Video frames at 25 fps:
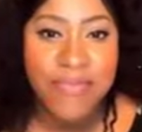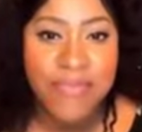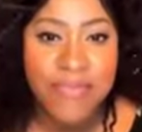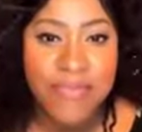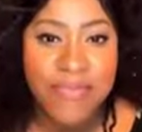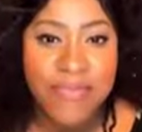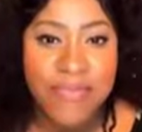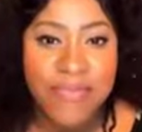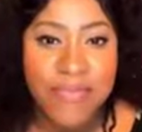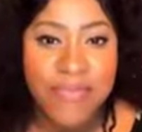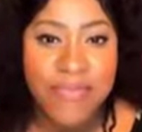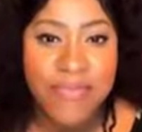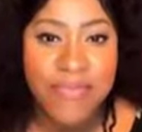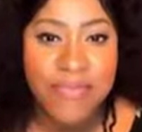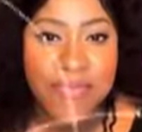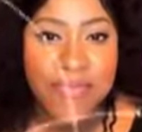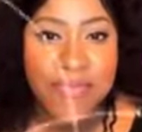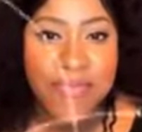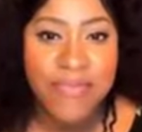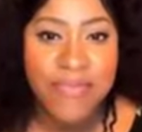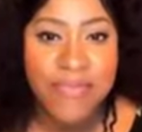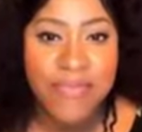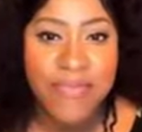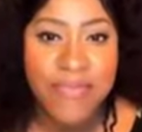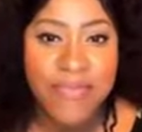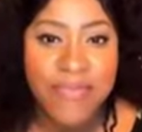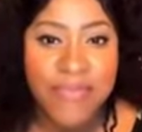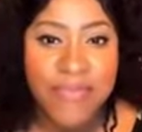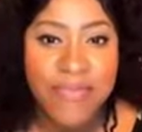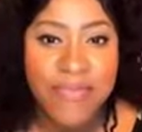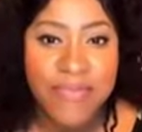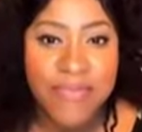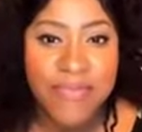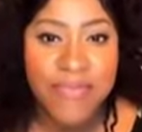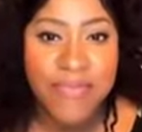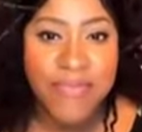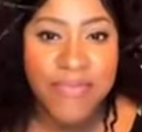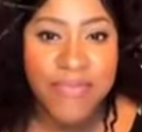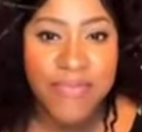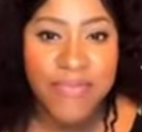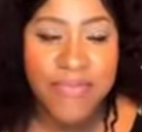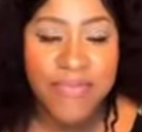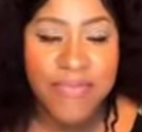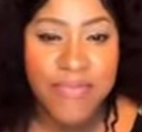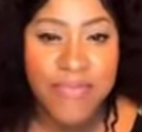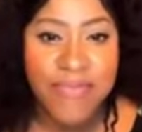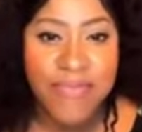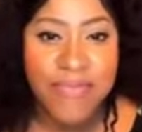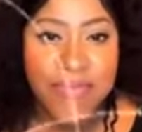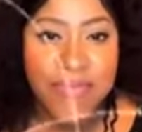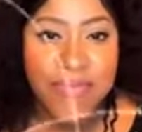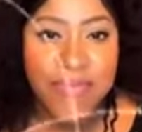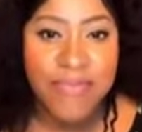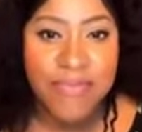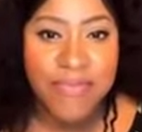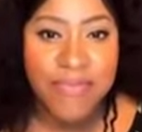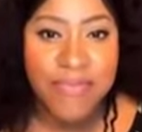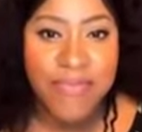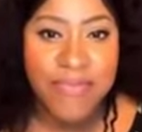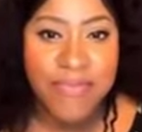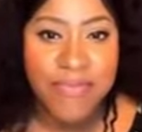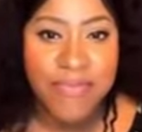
The person shown says nothing.